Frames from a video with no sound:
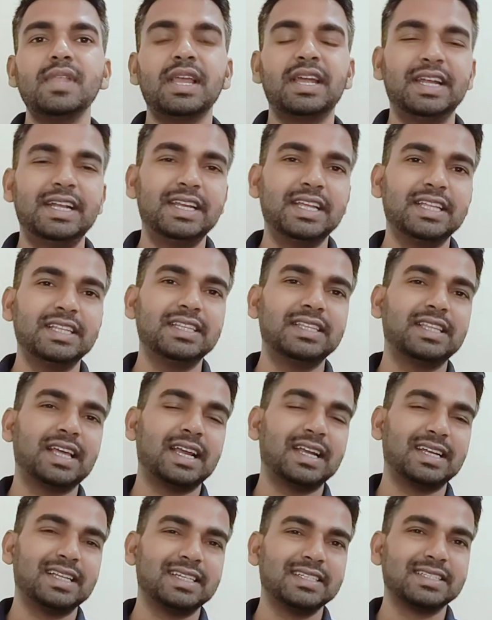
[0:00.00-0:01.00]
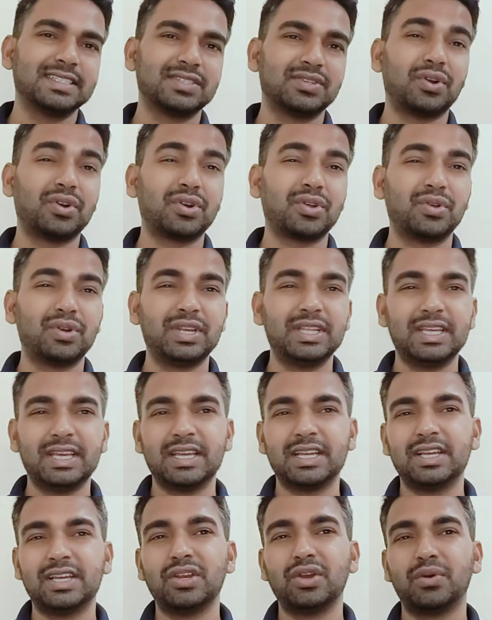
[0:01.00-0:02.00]
Indian that is not only
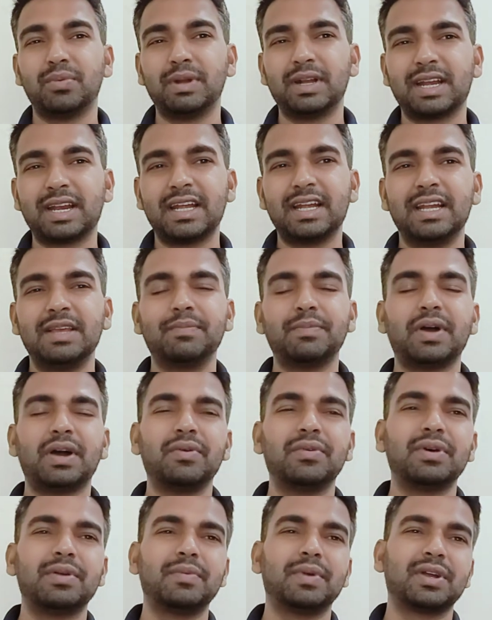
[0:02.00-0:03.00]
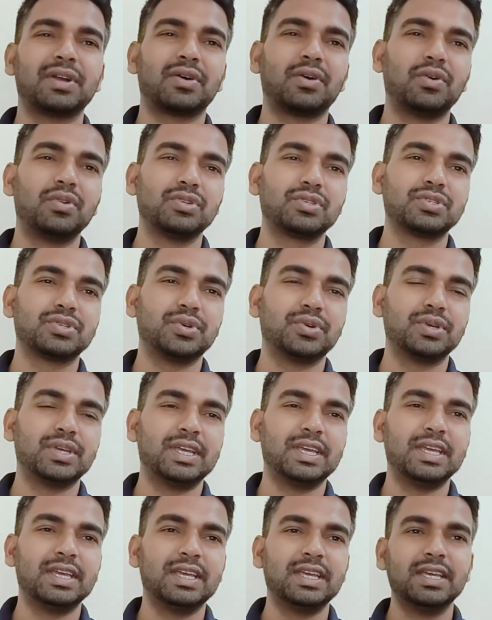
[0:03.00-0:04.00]
a global trading power but also
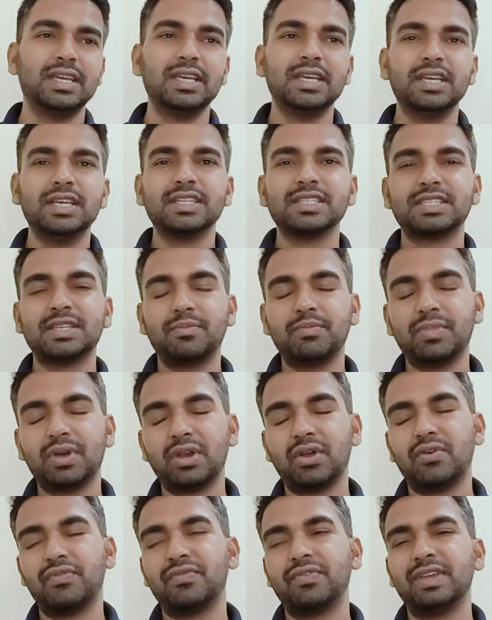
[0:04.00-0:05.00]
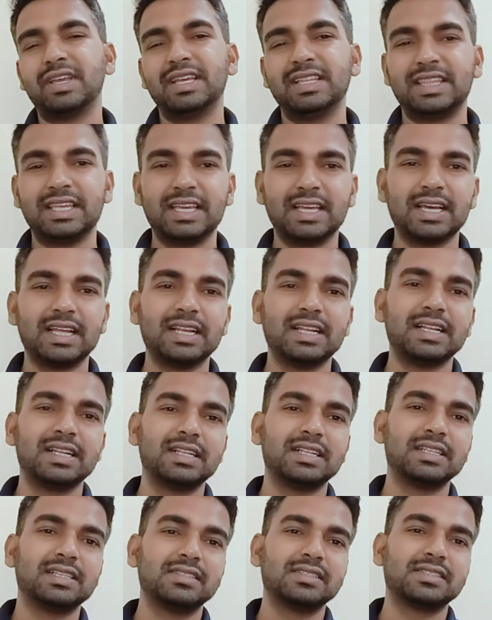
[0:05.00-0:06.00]
a symbol of
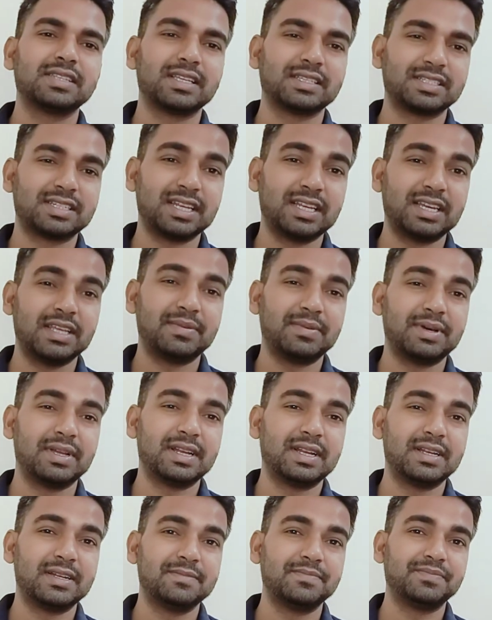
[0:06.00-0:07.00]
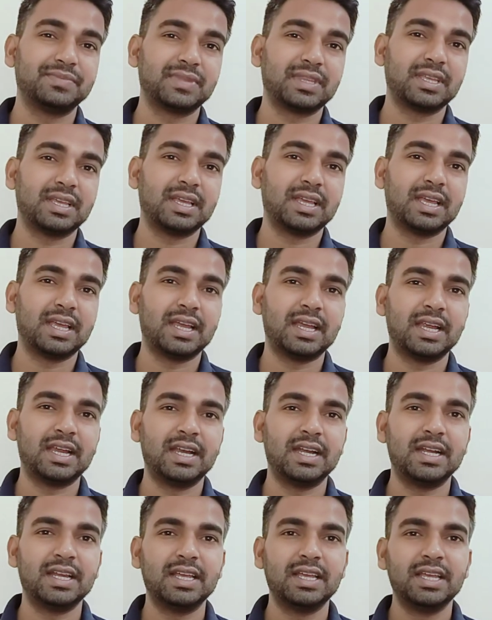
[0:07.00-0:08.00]
ethical, sustainable,
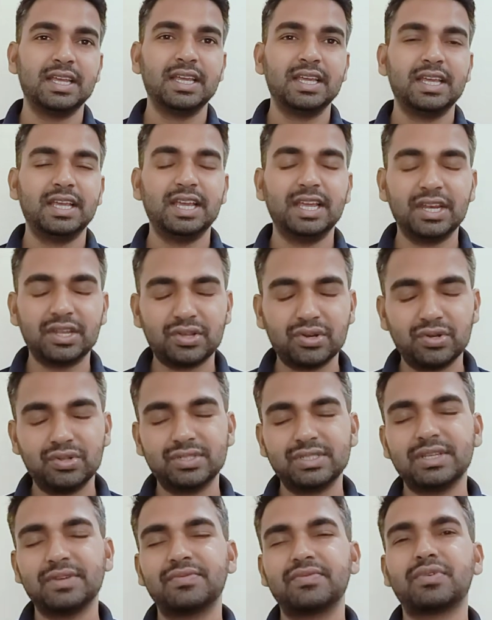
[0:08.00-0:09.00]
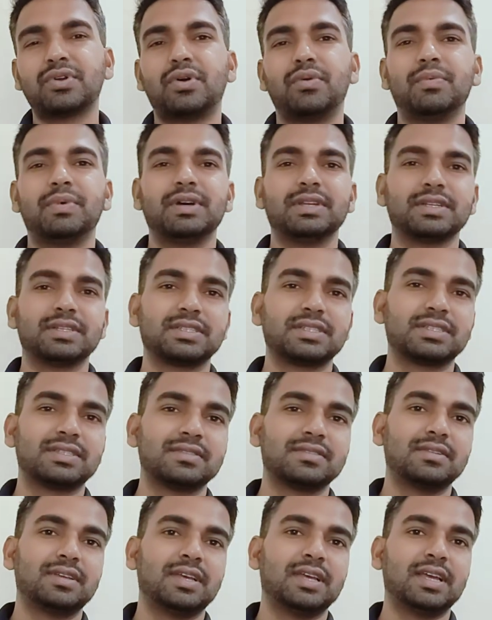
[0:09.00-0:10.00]
and inclusive
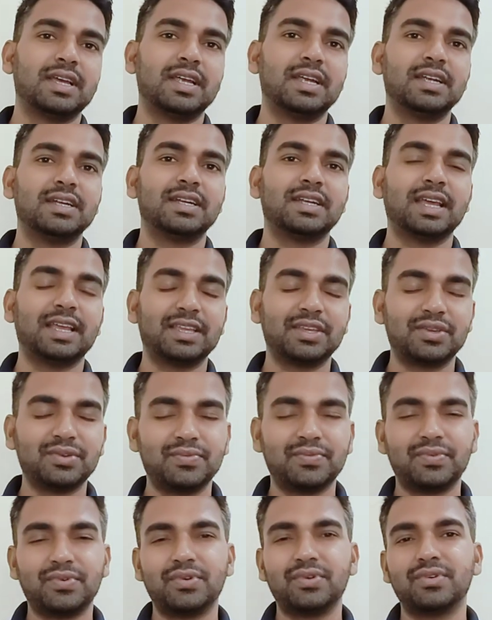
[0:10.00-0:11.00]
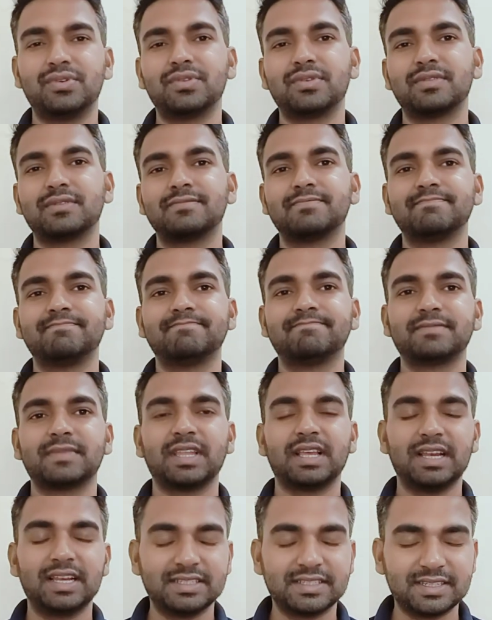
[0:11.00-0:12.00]
commerce. Thank you for
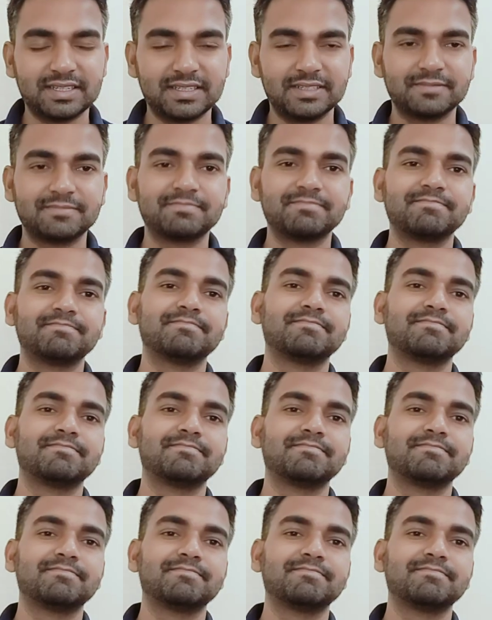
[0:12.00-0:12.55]
listening.